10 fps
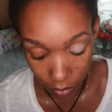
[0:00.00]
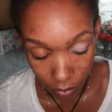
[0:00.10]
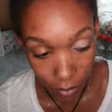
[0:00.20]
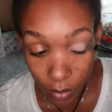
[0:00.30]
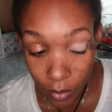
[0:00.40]

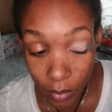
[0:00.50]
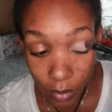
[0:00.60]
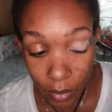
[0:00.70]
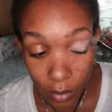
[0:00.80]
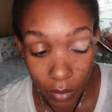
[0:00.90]
prime my
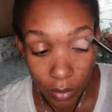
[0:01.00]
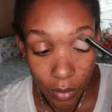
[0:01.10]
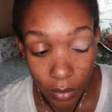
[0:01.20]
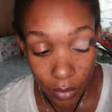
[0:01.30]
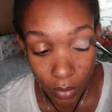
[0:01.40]

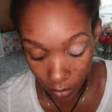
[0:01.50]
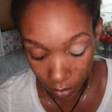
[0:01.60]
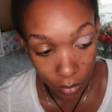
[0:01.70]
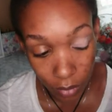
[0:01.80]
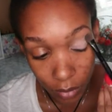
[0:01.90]
lid with
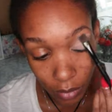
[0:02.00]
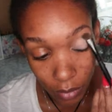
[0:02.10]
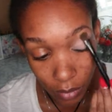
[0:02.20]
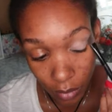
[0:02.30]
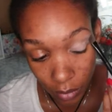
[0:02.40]
the
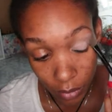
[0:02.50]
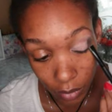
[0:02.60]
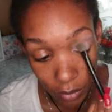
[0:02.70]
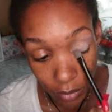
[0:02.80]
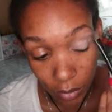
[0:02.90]
lightest
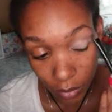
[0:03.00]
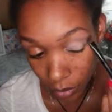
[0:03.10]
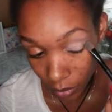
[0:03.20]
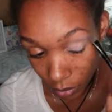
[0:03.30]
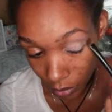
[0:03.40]
shade and
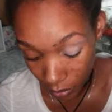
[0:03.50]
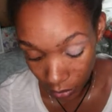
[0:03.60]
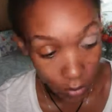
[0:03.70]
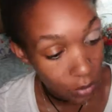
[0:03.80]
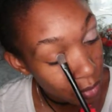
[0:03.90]
put it
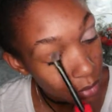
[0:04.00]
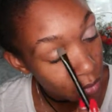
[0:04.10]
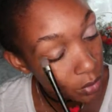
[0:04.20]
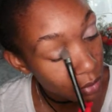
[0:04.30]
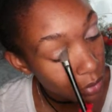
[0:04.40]
all the way
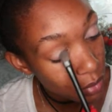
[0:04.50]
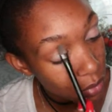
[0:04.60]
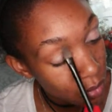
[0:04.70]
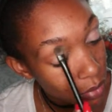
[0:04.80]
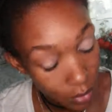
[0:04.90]
over my
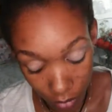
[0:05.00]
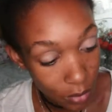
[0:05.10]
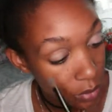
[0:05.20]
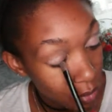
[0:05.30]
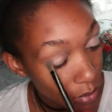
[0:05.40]
lid to the
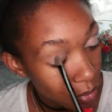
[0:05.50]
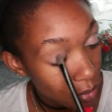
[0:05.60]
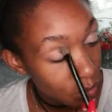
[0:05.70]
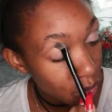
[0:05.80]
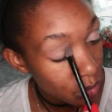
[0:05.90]
top of my
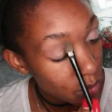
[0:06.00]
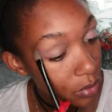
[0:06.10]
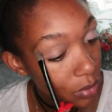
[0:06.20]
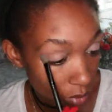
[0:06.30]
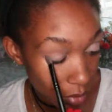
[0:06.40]
brow.
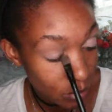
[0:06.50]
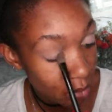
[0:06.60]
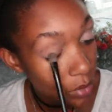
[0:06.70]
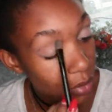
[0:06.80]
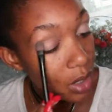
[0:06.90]
I
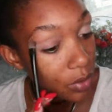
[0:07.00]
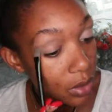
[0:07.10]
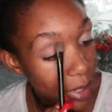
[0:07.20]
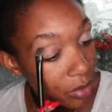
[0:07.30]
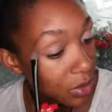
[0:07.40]

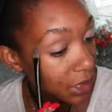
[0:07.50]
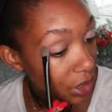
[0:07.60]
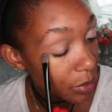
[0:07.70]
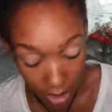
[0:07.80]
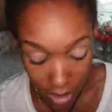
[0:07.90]
found
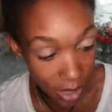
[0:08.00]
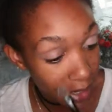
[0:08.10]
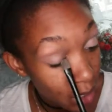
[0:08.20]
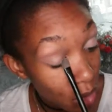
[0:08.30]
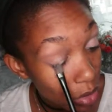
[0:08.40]
this
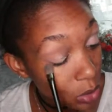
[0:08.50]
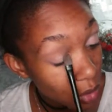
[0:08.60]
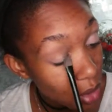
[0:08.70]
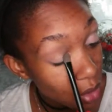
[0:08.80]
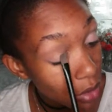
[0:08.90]
palette in
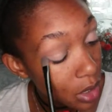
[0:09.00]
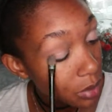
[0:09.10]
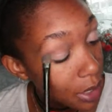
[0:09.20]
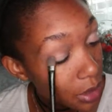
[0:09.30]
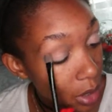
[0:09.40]

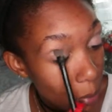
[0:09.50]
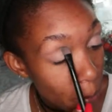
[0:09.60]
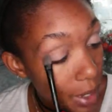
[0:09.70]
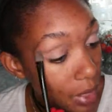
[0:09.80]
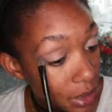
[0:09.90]
Boots,
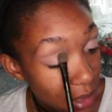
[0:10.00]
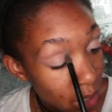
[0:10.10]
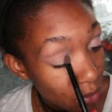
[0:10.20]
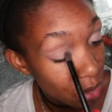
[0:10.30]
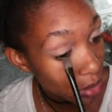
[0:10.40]
and it was
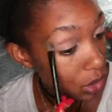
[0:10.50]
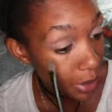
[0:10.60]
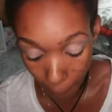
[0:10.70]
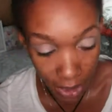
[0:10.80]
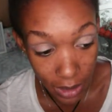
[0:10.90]

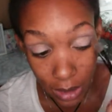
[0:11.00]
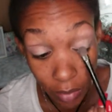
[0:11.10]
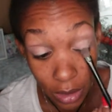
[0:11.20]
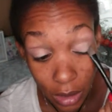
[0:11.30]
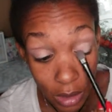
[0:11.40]
actually
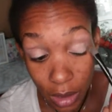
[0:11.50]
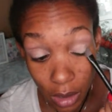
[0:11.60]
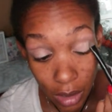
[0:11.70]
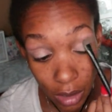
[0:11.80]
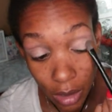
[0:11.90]

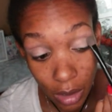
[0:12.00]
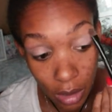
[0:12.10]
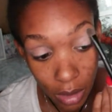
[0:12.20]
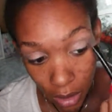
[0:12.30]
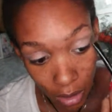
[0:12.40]
displayed as
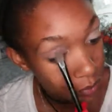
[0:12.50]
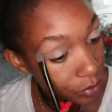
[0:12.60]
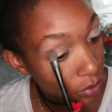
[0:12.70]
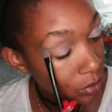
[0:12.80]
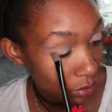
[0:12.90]
one of its
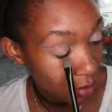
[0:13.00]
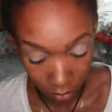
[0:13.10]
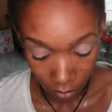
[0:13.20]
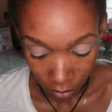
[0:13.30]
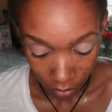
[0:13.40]

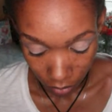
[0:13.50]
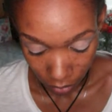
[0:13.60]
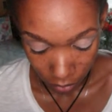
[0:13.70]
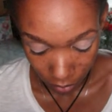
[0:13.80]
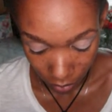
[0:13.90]
seasonal
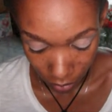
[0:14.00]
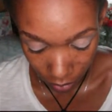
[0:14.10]
palettes,